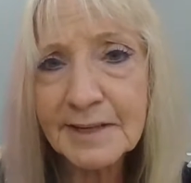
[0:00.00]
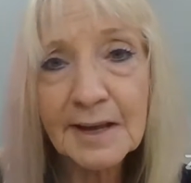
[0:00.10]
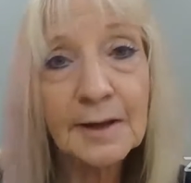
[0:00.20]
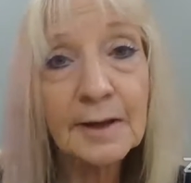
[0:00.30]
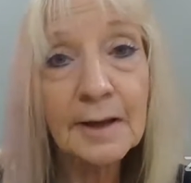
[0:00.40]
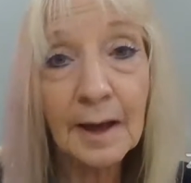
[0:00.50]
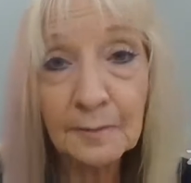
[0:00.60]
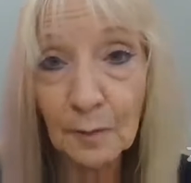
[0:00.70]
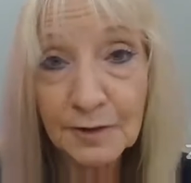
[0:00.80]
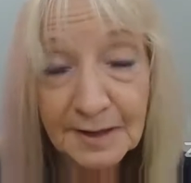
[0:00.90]

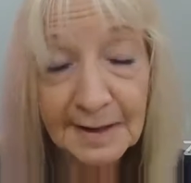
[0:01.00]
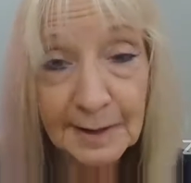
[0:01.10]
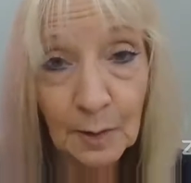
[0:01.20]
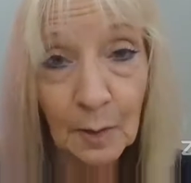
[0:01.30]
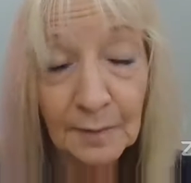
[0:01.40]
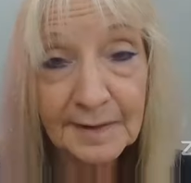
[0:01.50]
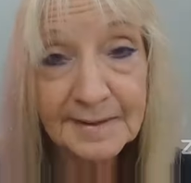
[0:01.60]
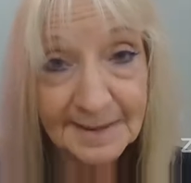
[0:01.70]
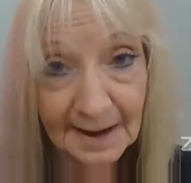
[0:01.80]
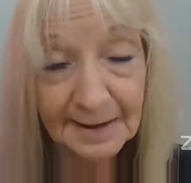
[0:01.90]
Unfortunately, COVID is
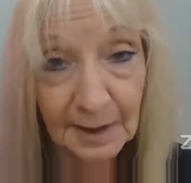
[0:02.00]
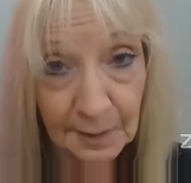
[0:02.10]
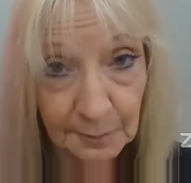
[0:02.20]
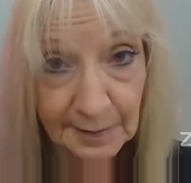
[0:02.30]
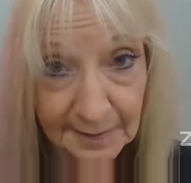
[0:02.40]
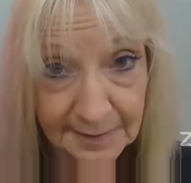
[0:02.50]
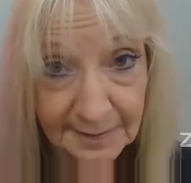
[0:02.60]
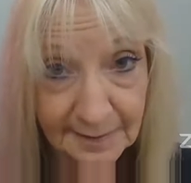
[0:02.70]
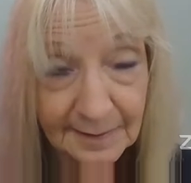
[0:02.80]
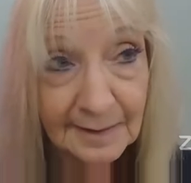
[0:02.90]
not a
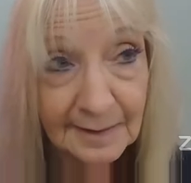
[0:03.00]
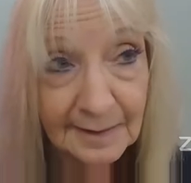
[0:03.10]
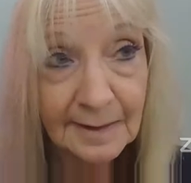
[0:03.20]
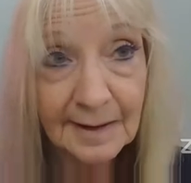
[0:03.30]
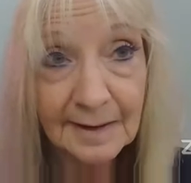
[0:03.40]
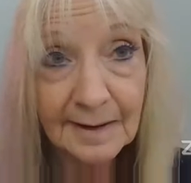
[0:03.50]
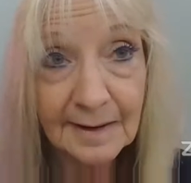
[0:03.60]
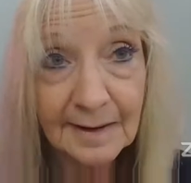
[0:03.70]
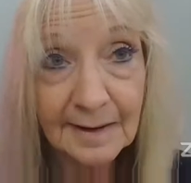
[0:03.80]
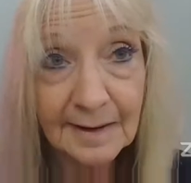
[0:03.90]
reason. It
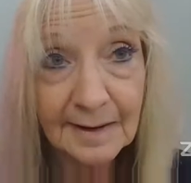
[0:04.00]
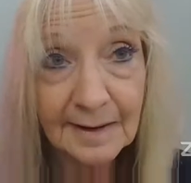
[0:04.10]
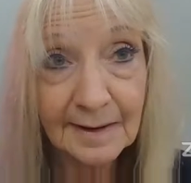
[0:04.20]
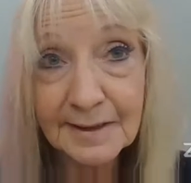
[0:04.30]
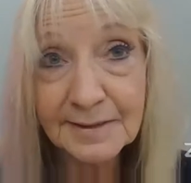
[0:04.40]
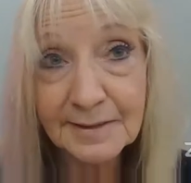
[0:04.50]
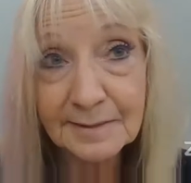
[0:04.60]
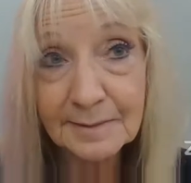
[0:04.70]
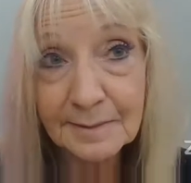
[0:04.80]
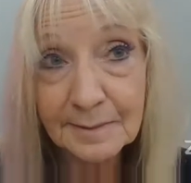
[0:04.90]
is,
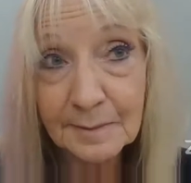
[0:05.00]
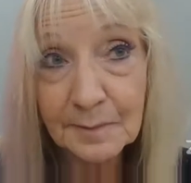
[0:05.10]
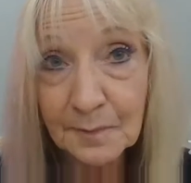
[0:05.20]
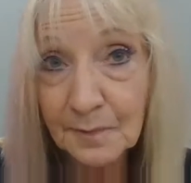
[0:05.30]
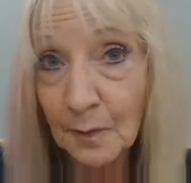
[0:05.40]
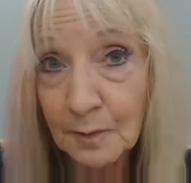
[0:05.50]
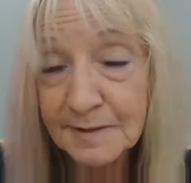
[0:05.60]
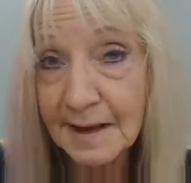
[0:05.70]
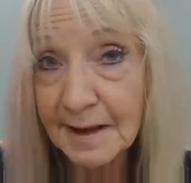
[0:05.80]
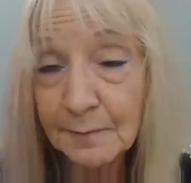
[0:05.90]
I guess
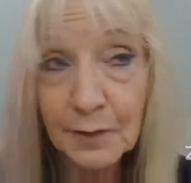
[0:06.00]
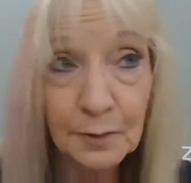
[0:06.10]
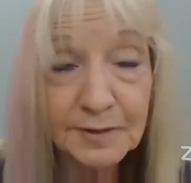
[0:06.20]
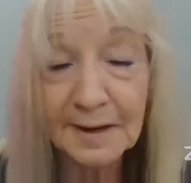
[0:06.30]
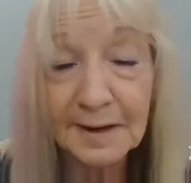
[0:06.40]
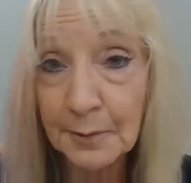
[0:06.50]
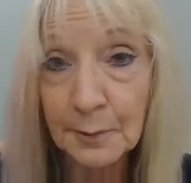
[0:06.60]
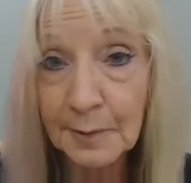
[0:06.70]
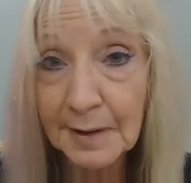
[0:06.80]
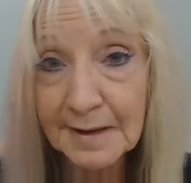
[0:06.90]
folks have used
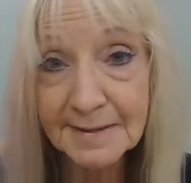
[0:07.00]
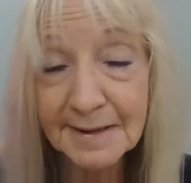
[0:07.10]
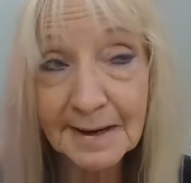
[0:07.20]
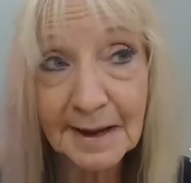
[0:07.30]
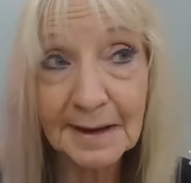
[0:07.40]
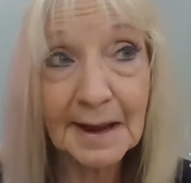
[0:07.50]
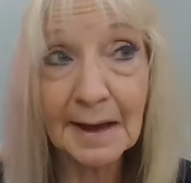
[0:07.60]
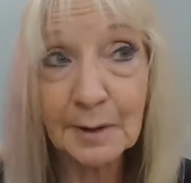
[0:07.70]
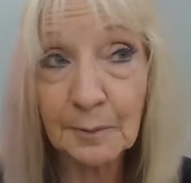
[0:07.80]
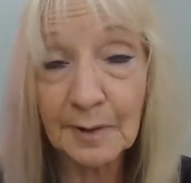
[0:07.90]
another reason, and
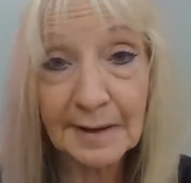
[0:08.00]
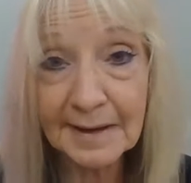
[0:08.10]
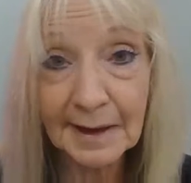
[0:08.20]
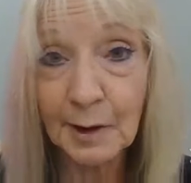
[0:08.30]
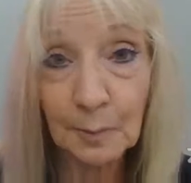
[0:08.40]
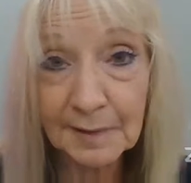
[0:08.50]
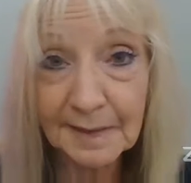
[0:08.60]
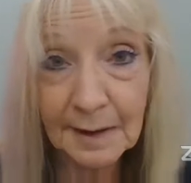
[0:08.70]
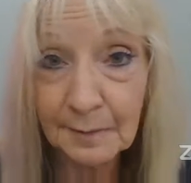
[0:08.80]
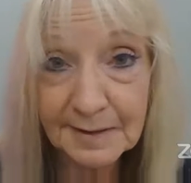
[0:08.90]
I don't really care what
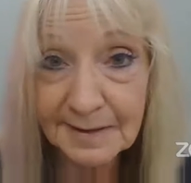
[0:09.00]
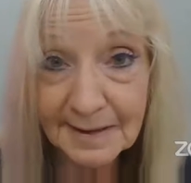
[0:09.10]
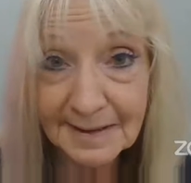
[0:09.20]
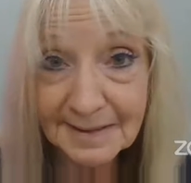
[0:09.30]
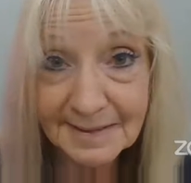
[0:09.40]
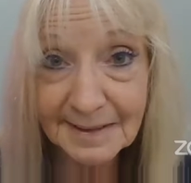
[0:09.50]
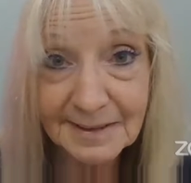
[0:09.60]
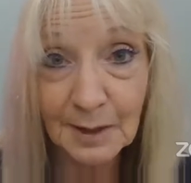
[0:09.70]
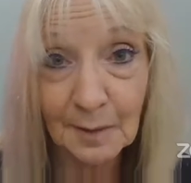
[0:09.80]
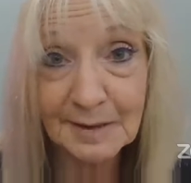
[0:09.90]
that reason is.
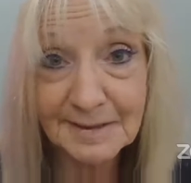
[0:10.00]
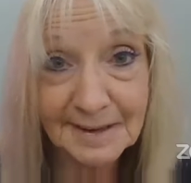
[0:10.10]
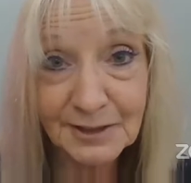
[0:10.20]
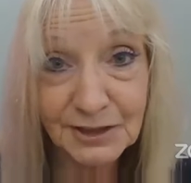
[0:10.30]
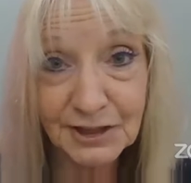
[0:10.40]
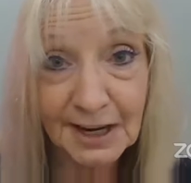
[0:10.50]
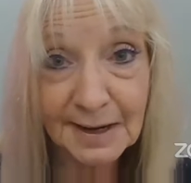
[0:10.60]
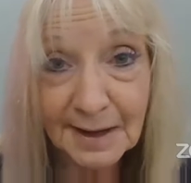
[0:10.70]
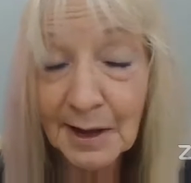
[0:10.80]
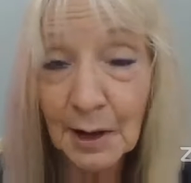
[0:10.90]
As long as they check
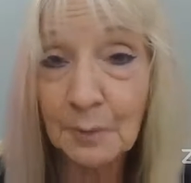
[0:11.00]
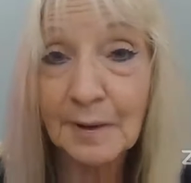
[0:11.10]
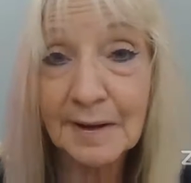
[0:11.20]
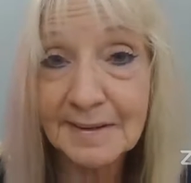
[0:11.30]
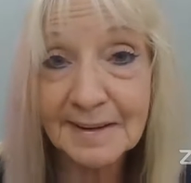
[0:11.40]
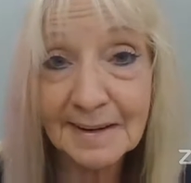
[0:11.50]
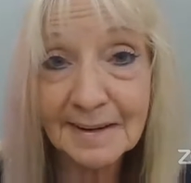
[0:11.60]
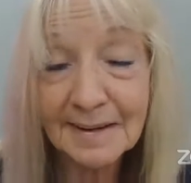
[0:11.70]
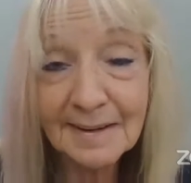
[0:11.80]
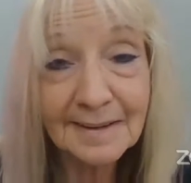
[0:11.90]
a reason,
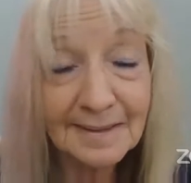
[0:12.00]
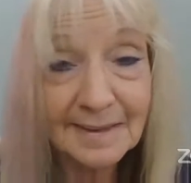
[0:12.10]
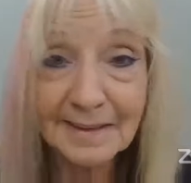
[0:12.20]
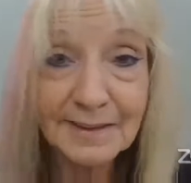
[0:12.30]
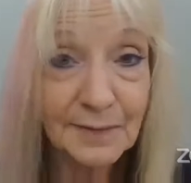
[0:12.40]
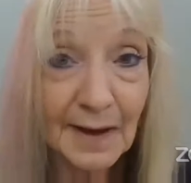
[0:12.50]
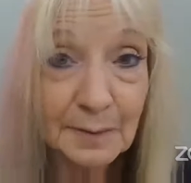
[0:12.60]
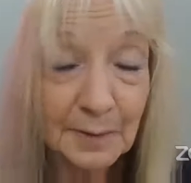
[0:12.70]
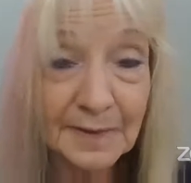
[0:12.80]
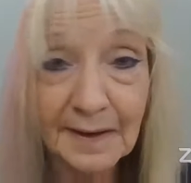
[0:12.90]
that's fine
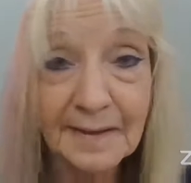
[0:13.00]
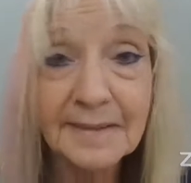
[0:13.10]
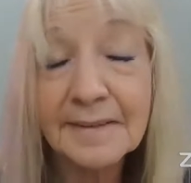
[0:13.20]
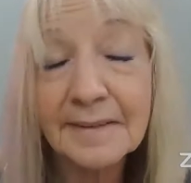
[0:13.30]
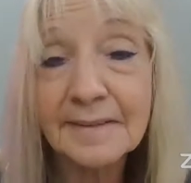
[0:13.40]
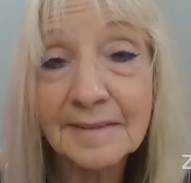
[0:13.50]
with us.